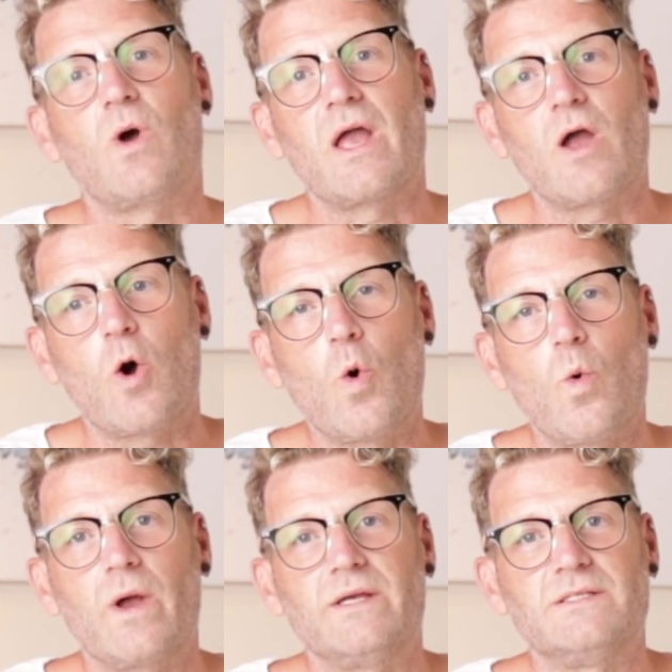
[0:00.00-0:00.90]
I
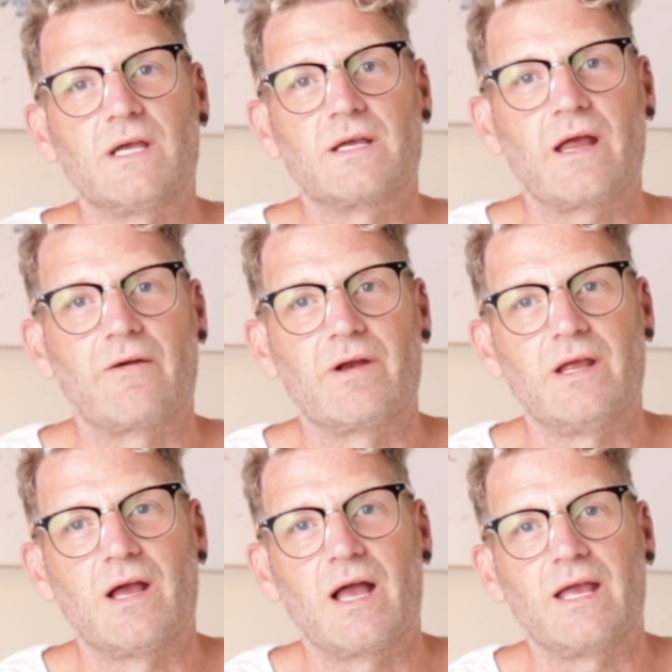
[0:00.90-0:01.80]
always
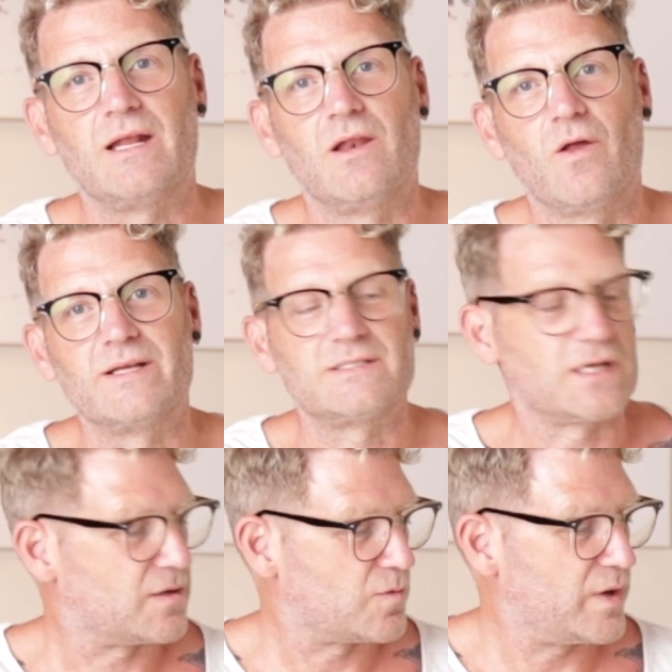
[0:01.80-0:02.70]
carry a
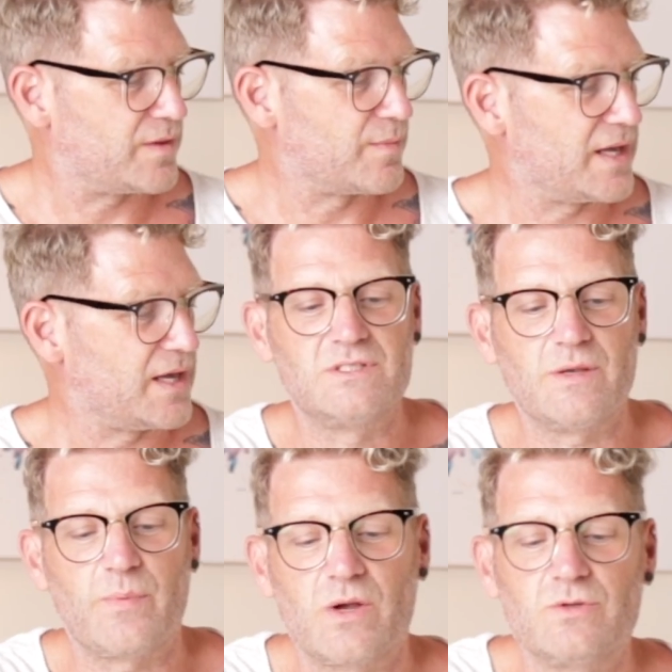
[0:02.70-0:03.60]
lighter with me.
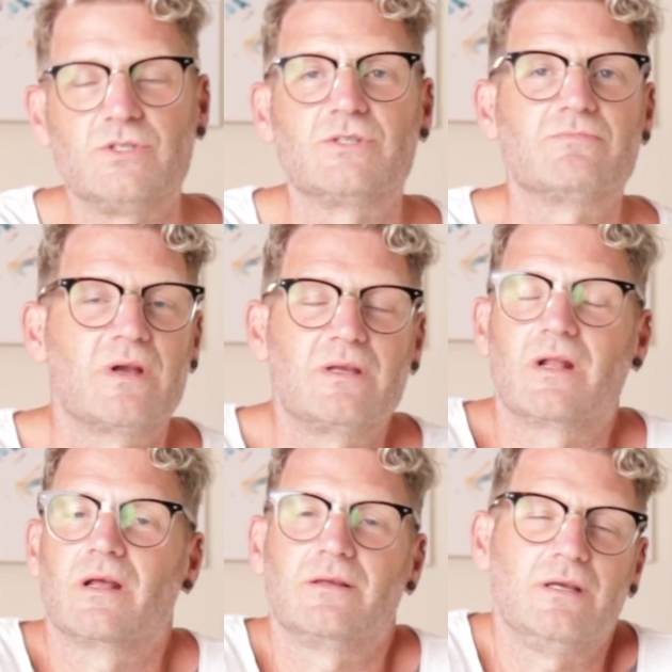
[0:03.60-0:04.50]
Zippos,
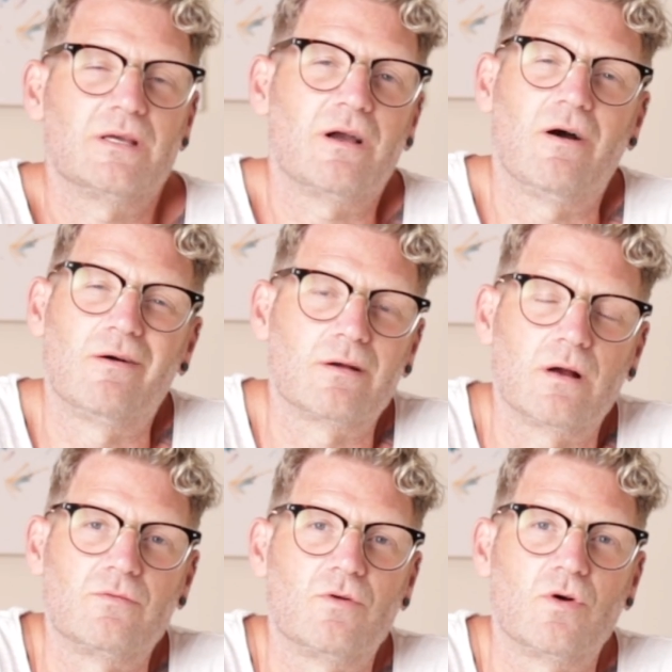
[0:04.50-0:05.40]
you know, you can't
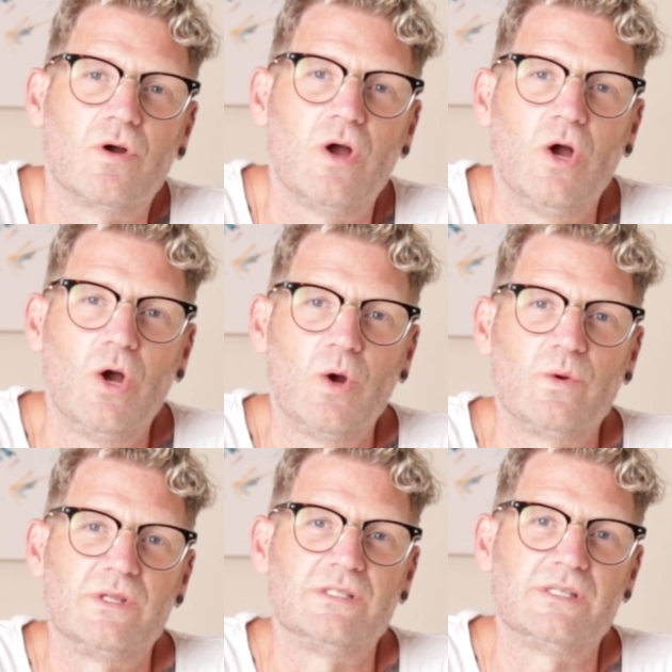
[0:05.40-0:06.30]
go wrong
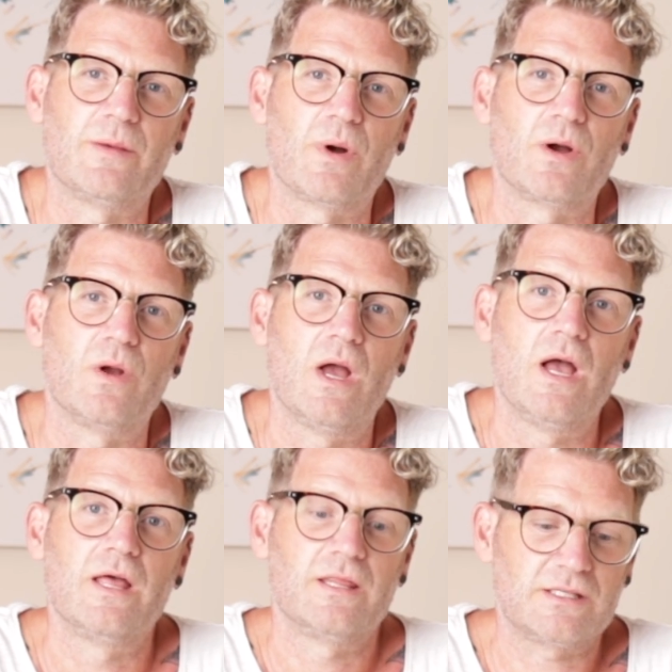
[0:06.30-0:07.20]
with a Zippo.
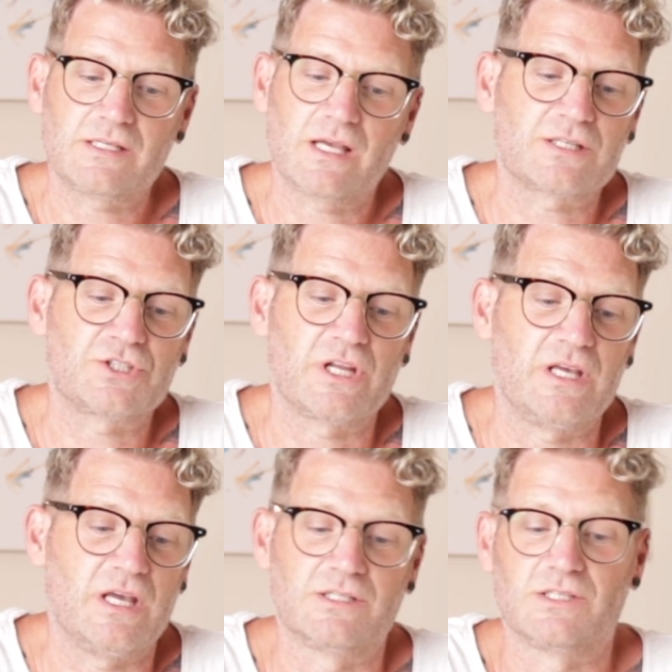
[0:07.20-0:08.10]
This
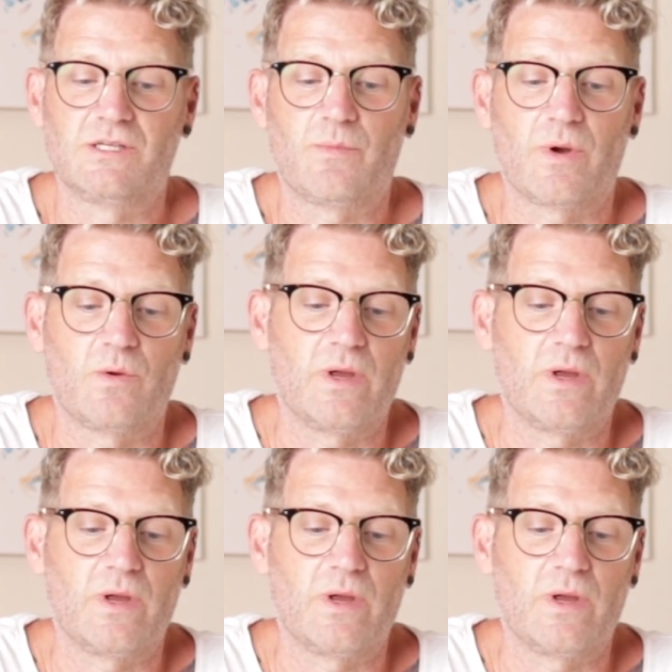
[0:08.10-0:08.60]
actually is a Zippo